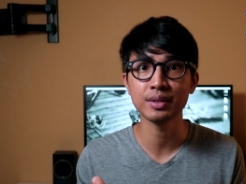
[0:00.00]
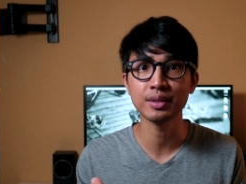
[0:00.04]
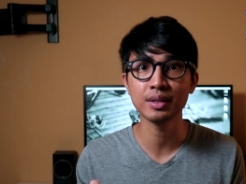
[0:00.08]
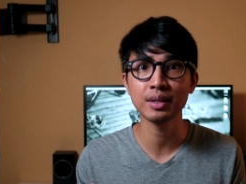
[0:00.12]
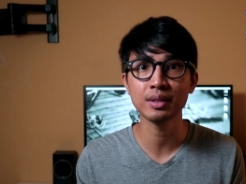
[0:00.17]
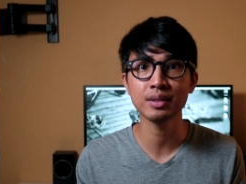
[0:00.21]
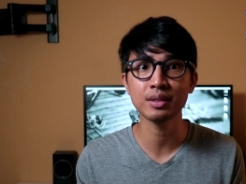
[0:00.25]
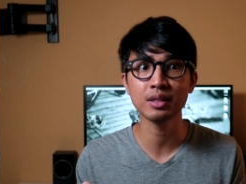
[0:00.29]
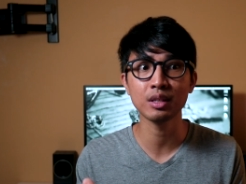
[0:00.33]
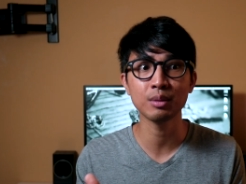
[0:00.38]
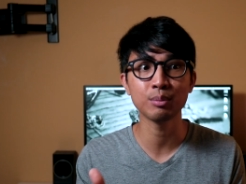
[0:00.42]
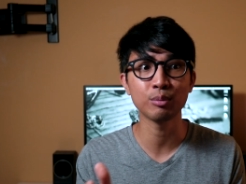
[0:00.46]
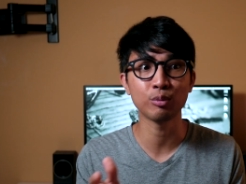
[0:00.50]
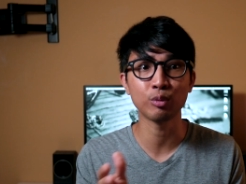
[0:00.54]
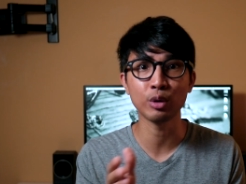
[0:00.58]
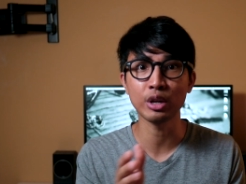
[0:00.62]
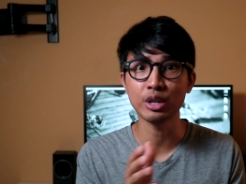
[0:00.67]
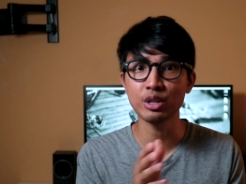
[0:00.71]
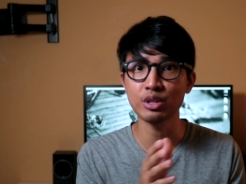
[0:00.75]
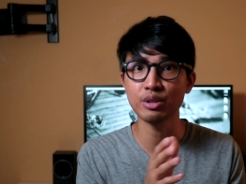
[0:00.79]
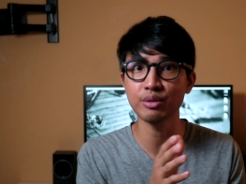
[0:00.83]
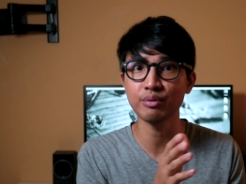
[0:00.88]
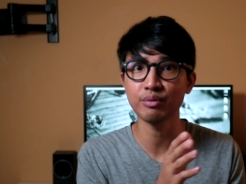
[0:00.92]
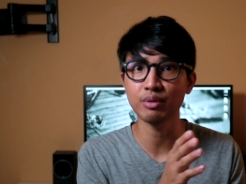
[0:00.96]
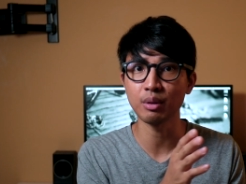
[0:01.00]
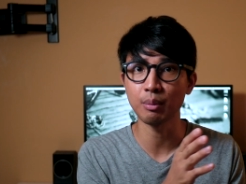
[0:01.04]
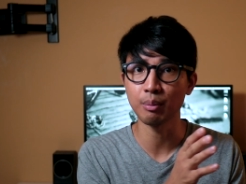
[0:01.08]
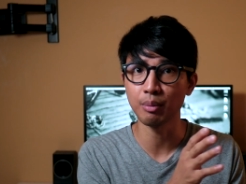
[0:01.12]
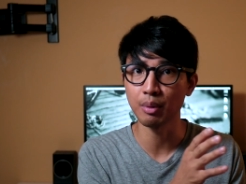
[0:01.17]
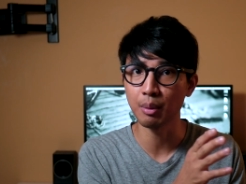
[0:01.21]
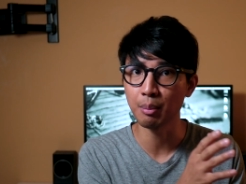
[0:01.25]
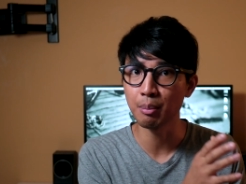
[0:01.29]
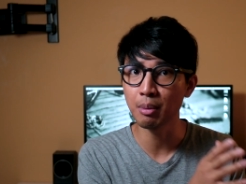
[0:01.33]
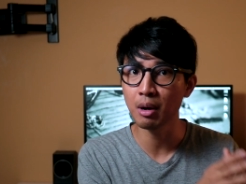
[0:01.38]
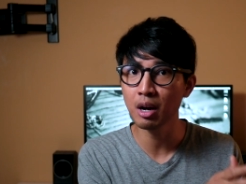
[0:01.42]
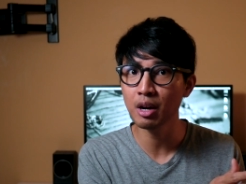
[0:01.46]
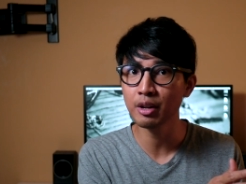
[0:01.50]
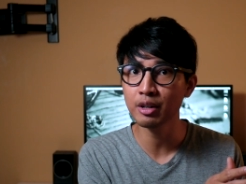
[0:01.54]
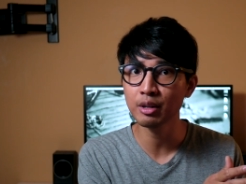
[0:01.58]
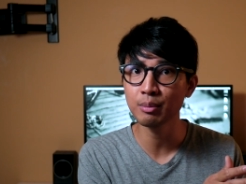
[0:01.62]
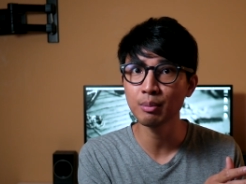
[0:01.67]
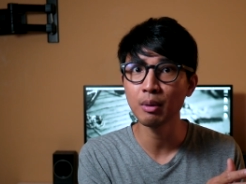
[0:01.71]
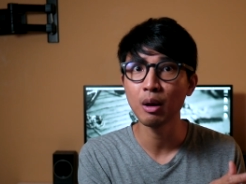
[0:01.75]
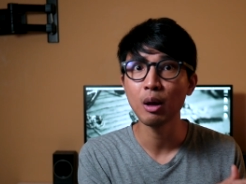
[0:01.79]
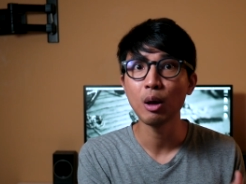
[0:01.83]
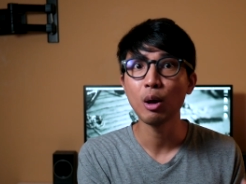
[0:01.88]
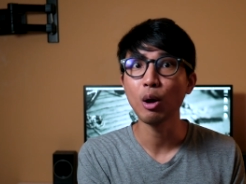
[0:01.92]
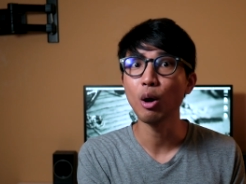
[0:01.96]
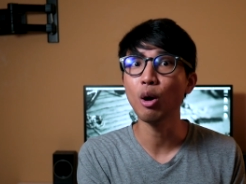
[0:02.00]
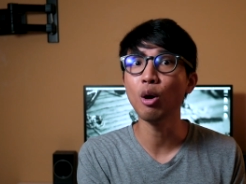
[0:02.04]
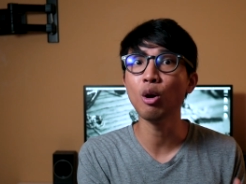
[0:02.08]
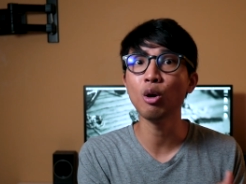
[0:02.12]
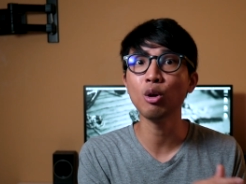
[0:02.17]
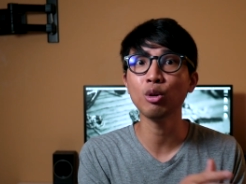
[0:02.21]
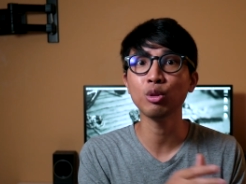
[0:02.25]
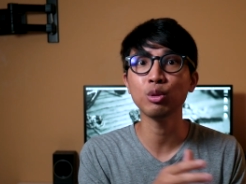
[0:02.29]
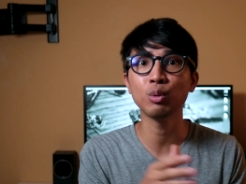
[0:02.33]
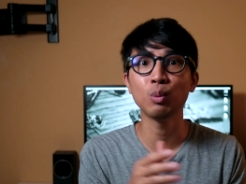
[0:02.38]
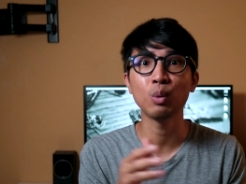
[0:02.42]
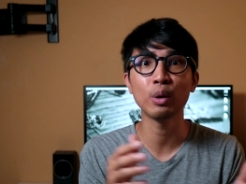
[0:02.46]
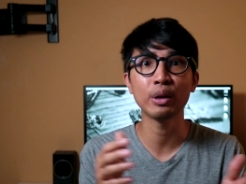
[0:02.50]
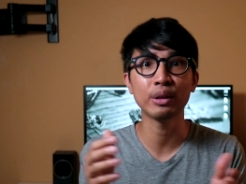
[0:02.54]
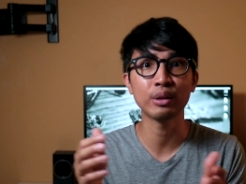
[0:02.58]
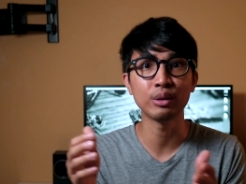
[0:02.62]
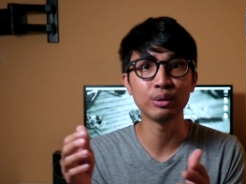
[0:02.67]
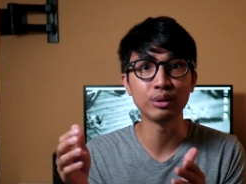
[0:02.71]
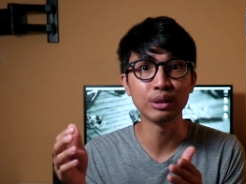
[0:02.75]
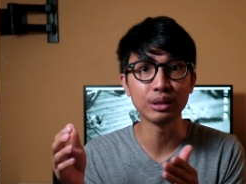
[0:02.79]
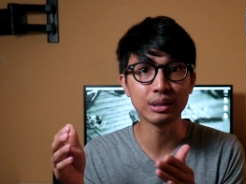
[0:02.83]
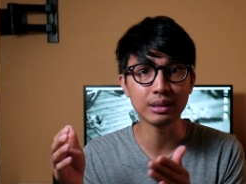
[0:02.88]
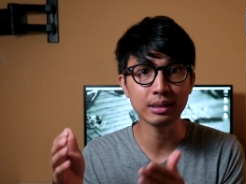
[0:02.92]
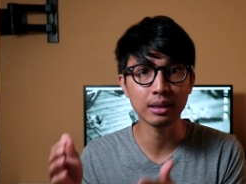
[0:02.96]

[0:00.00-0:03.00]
the system, ranging from the bottom all the way to the